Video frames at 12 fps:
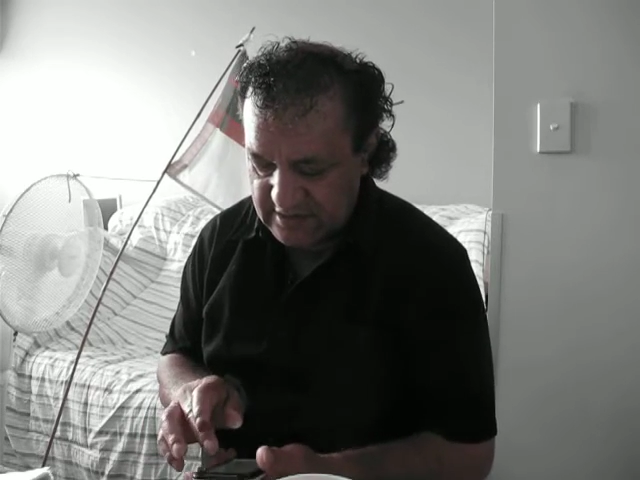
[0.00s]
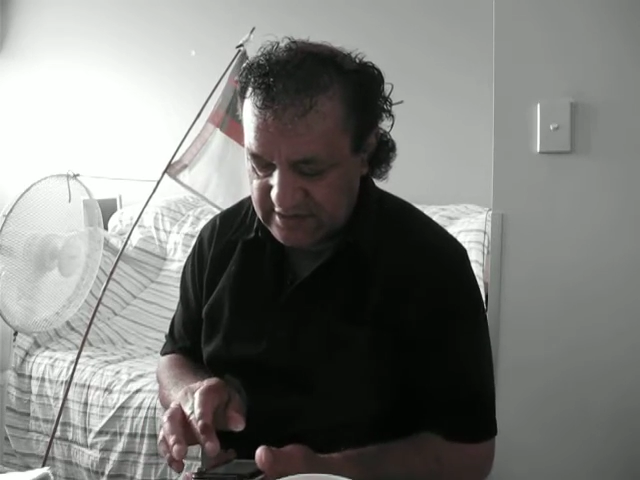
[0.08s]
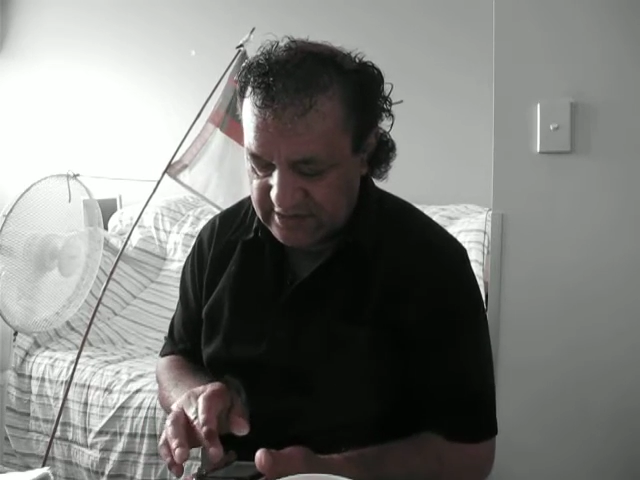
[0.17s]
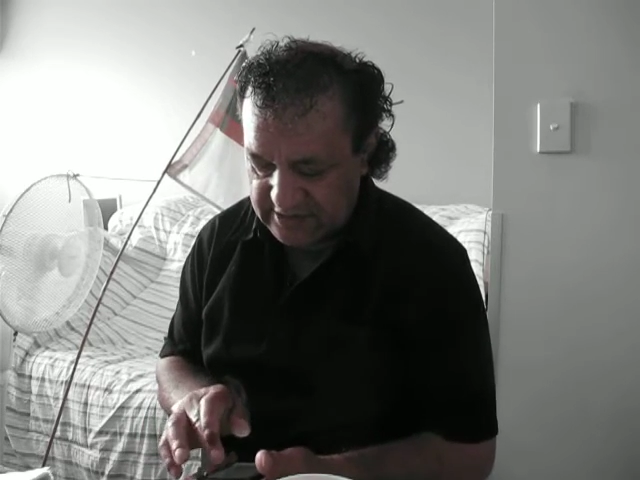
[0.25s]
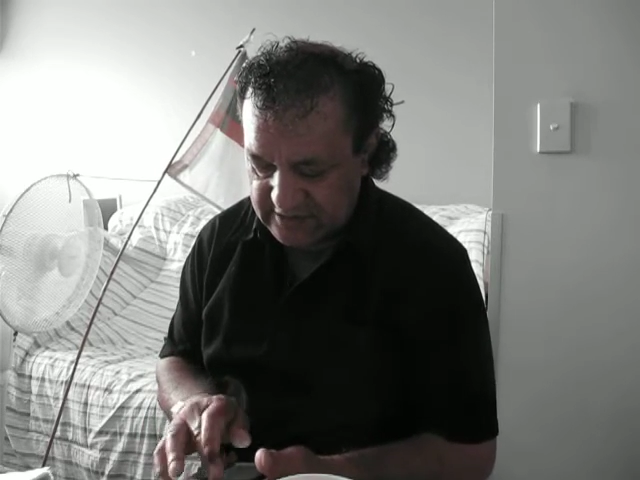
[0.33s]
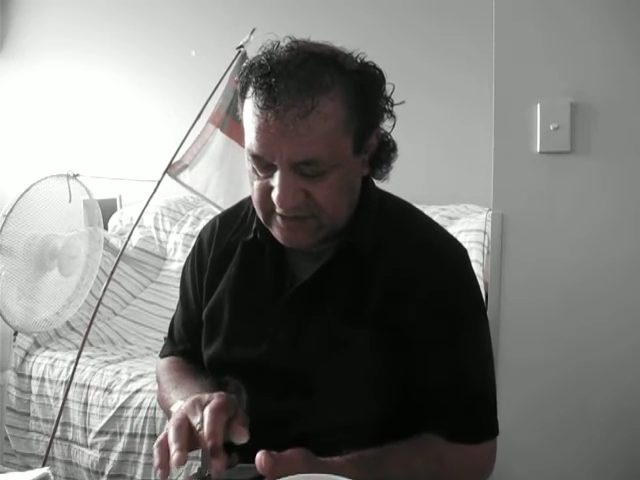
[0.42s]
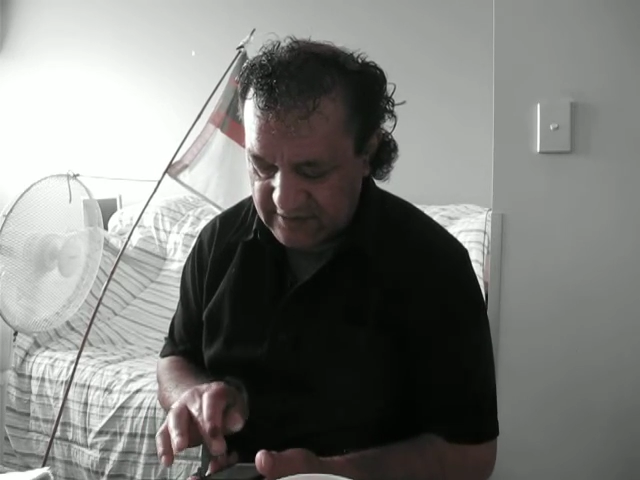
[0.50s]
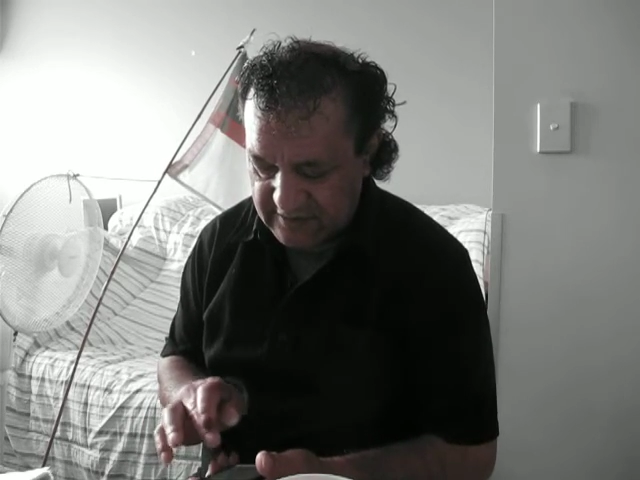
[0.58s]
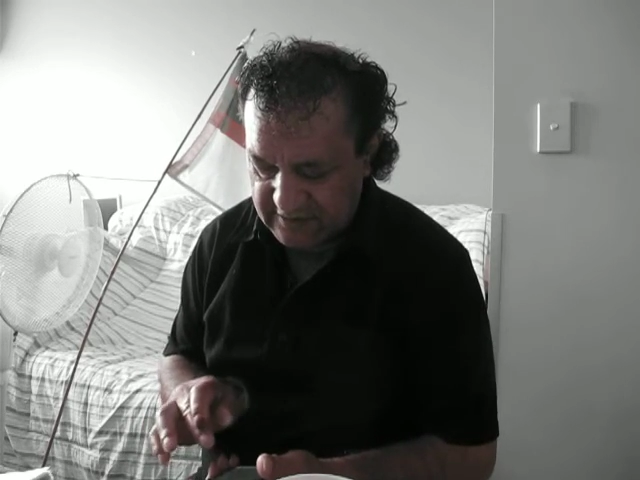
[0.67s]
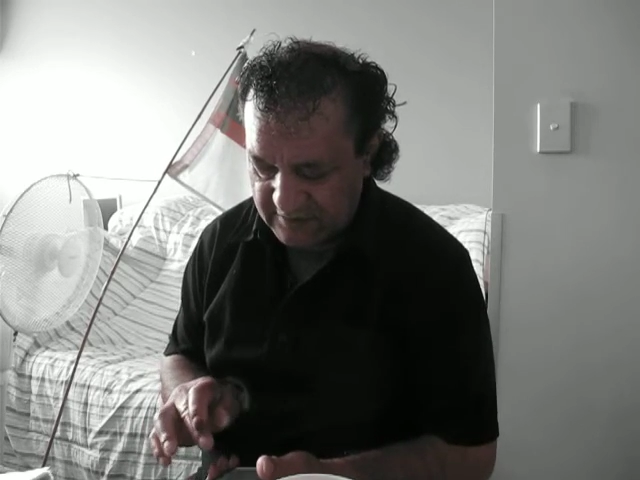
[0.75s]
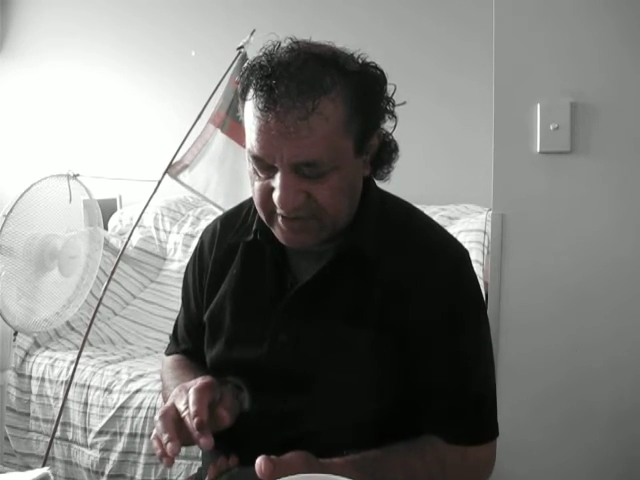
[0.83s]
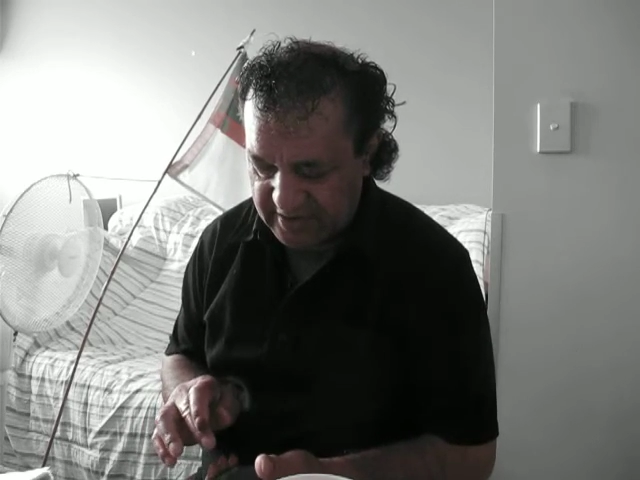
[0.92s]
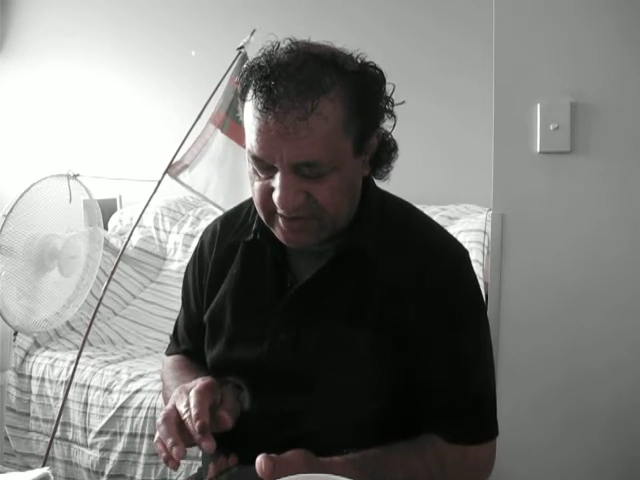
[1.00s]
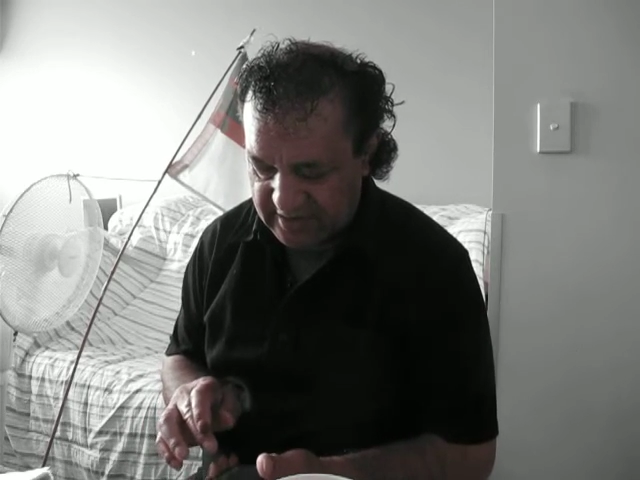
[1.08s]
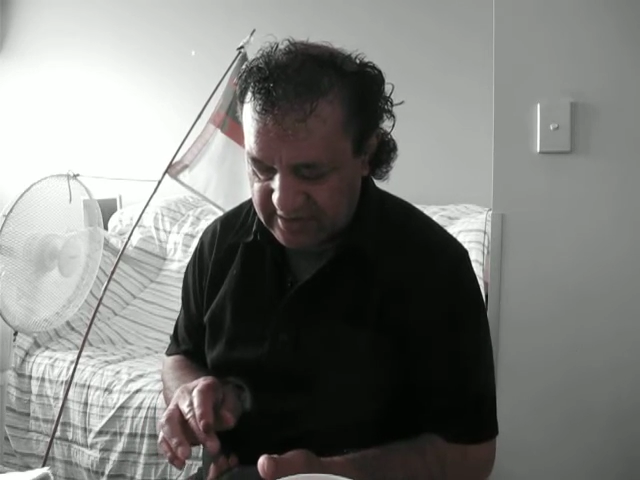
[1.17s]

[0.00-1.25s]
that's going to be.